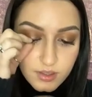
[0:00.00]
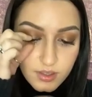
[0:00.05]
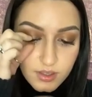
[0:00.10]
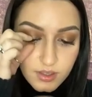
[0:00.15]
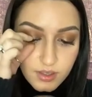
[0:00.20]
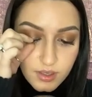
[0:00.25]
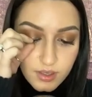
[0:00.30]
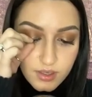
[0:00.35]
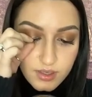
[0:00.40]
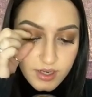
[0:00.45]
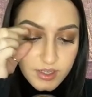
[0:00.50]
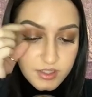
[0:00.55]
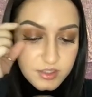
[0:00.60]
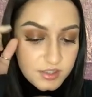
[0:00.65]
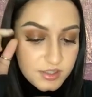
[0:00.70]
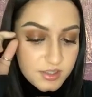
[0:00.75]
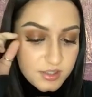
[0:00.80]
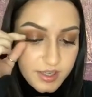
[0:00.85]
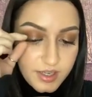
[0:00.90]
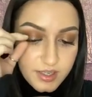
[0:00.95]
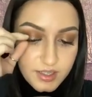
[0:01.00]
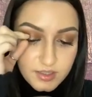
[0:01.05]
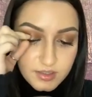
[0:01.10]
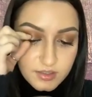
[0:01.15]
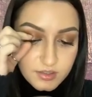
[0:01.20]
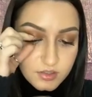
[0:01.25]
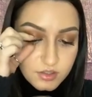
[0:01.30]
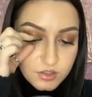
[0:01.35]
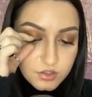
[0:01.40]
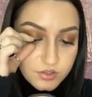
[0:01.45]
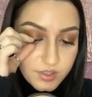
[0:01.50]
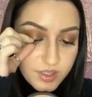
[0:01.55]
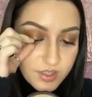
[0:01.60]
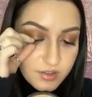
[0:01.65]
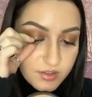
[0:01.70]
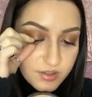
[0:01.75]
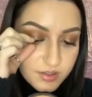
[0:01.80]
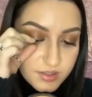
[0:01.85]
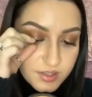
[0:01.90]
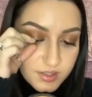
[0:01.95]
And I just laid it straight
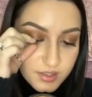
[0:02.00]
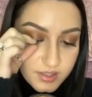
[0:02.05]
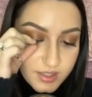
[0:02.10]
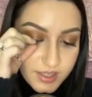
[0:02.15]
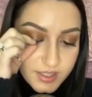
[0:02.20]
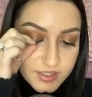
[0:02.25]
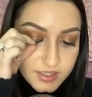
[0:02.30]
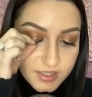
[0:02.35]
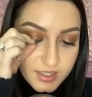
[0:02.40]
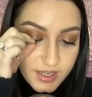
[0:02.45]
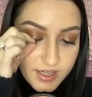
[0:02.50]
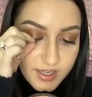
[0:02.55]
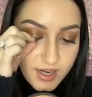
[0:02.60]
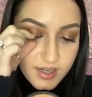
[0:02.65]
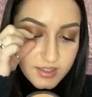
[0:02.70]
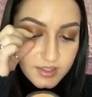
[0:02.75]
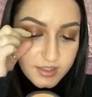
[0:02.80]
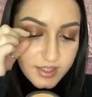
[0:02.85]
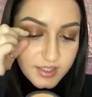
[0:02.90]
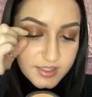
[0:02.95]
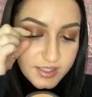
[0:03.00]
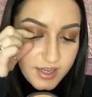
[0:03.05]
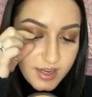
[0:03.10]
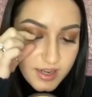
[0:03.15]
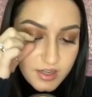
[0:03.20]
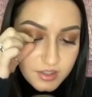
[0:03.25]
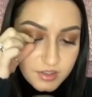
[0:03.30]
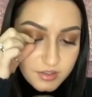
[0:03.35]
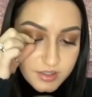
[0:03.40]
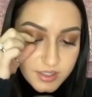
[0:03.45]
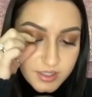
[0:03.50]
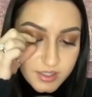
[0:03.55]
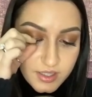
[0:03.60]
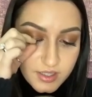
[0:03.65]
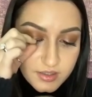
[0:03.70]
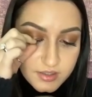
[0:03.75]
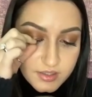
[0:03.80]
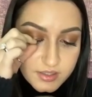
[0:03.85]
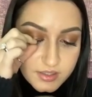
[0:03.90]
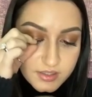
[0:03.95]
onto the lash. Like I kind of like to anchor it
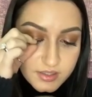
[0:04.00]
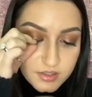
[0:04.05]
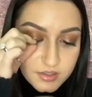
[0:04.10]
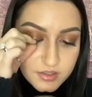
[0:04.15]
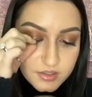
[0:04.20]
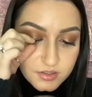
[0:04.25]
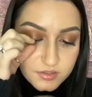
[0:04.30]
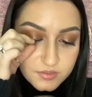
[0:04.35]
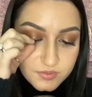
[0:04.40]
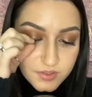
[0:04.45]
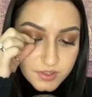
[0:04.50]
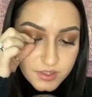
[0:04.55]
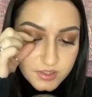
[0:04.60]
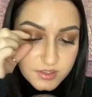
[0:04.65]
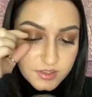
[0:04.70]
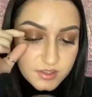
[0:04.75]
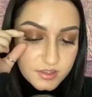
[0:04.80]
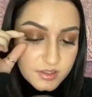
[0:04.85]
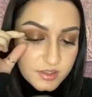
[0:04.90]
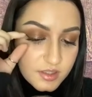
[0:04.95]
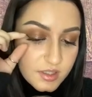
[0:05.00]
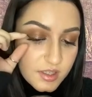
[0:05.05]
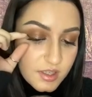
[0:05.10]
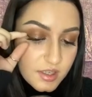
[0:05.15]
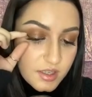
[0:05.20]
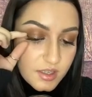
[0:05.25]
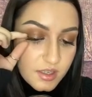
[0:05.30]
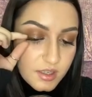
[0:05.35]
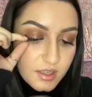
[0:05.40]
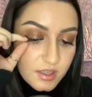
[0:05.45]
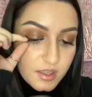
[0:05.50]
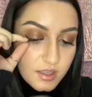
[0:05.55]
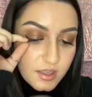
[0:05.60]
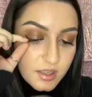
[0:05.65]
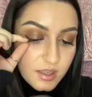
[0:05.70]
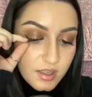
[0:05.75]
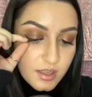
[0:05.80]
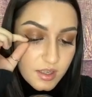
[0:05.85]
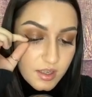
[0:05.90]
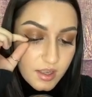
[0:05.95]
in the center first
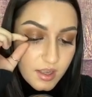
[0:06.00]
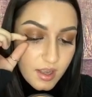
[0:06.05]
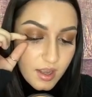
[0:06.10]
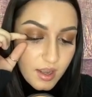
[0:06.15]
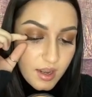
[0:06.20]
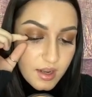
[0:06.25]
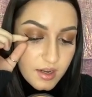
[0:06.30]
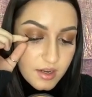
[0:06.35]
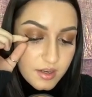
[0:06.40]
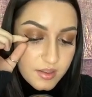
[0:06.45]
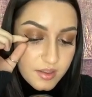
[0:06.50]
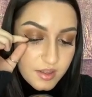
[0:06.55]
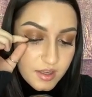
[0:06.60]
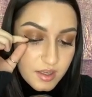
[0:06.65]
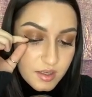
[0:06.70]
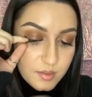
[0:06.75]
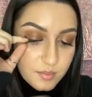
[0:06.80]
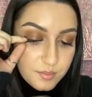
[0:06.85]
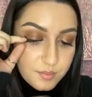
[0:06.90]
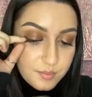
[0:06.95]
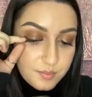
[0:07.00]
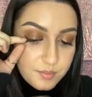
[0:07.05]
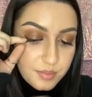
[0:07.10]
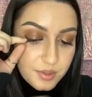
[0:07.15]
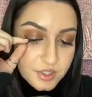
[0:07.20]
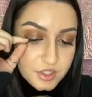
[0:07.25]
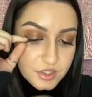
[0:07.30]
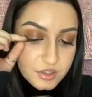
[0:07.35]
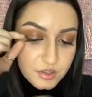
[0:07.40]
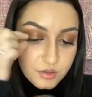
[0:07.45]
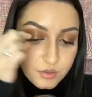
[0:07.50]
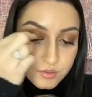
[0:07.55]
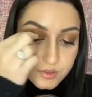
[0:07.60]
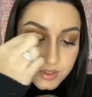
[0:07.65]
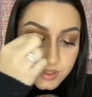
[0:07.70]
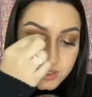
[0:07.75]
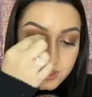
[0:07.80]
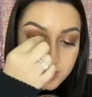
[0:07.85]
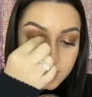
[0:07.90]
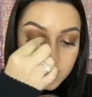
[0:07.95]
and then push the
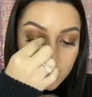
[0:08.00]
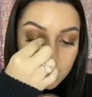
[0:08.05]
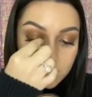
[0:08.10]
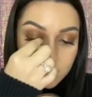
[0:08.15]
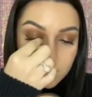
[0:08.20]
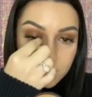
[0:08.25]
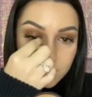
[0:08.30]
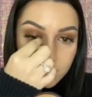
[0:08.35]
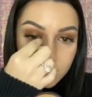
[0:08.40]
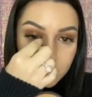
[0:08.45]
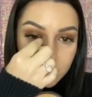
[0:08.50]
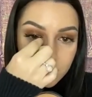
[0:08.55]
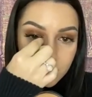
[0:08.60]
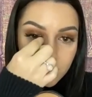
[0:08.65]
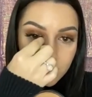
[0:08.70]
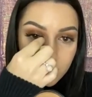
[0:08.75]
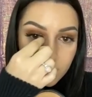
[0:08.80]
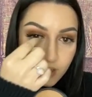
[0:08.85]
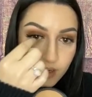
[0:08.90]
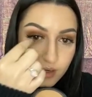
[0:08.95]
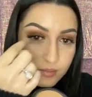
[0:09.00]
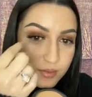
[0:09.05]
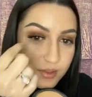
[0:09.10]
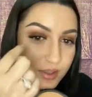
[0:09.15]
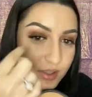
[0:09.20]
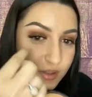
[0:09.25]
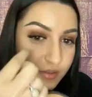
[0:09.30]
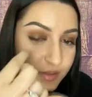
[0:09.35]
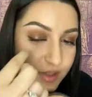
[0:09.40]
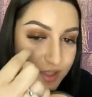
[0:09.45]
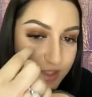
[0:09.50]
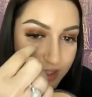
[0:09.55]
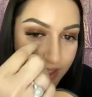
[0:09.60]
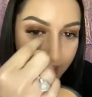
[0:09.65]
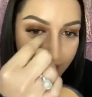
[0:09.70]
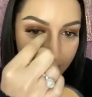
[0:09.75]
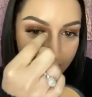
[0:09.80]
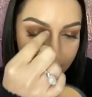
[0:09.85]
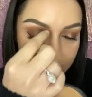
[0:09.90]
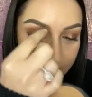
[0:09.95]
corners down. I really wish I
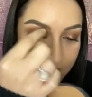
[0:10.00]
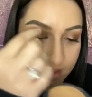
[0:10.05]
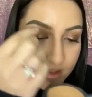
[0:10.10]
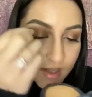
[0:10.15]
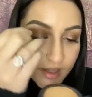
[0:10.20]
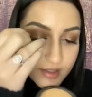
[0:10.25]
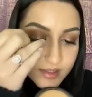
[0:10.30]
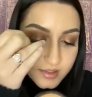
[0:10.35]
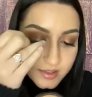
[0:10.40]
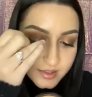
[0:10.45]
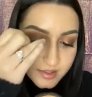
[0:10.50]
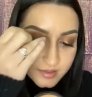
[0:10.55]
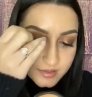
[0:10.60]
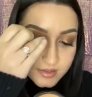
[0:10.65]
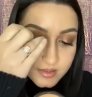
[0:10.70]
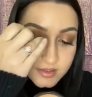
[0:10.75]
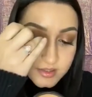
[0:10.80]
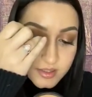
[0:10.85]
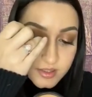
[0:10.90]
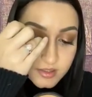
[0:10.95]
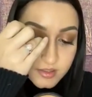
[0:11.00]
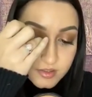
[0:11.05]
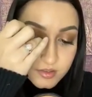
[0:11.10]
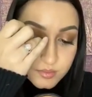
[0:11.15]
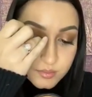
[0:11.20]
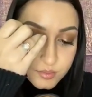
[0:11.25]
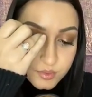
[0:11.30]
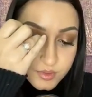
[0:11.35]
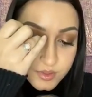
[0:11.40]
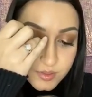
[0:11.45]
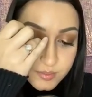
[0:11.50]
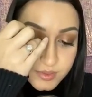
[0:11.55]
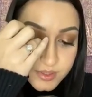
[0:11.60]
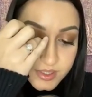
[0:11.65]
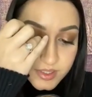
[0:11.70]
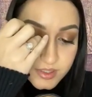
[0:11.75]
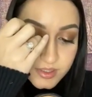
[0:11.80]
could kind of let y'all see a little more, but